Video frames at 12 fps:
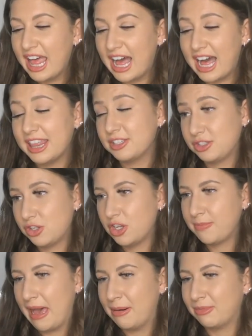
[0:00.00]
and the
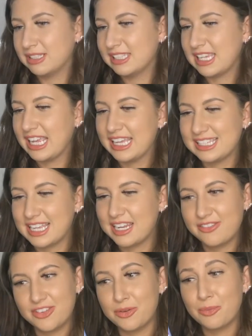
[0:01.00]
£2 ones, in case any
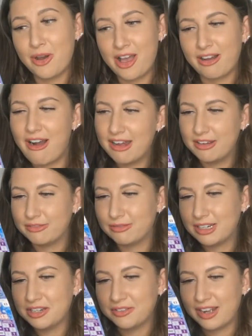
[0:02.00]
of you were kind of
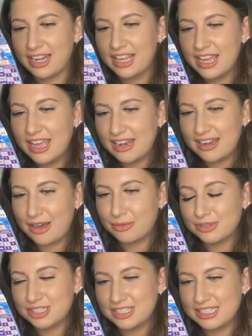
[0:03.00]
wondering. Now,
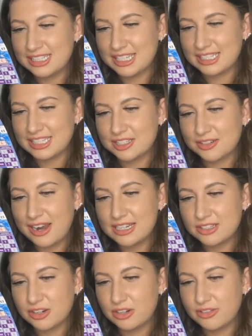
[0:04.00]
what you need to do is to
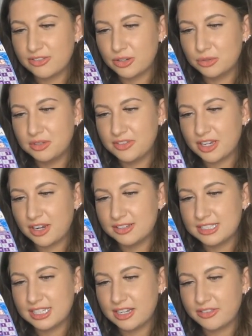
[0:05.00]
scratch off all of the
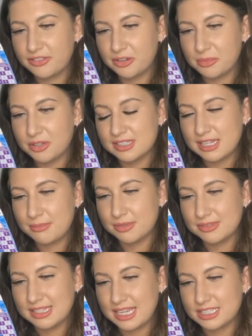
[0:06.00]
coating from your symbol
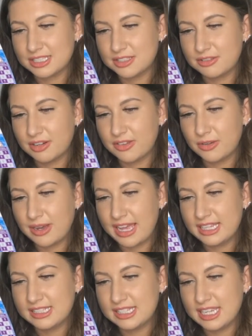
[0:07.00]
section to reveal
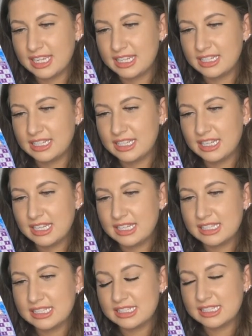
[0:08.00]
18
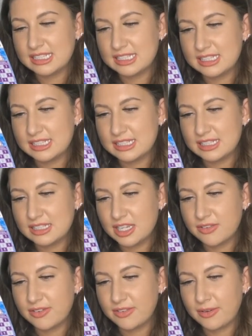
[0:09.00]
to
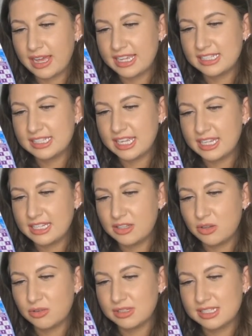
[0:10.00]
reveal 18
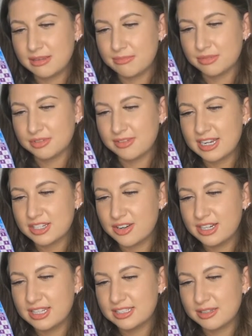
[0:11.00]
your symbols. Scratch
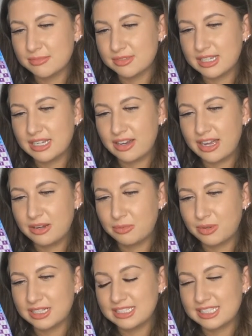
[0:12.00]
only the symbol in line
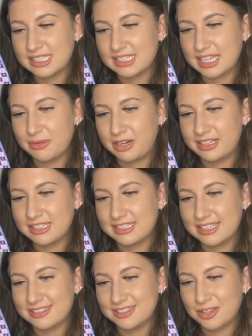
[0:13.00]
1 to 16 while this
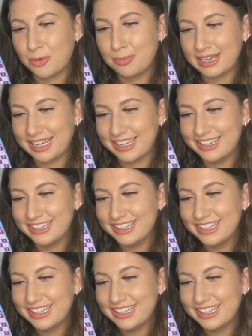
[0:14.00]
sounds complicated